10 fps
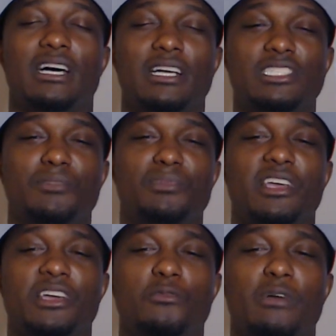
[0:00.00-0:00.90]
should be
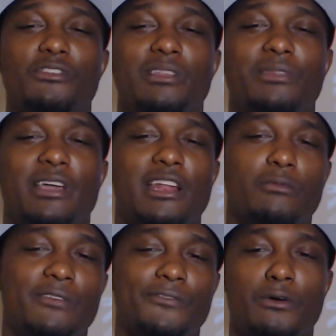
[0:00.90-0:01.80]
a good way for them to kind
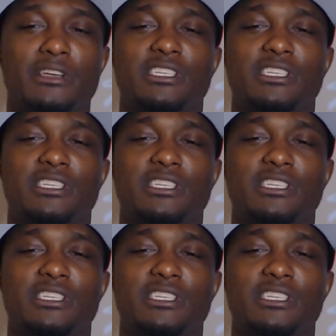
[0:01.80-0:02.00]
of refocus,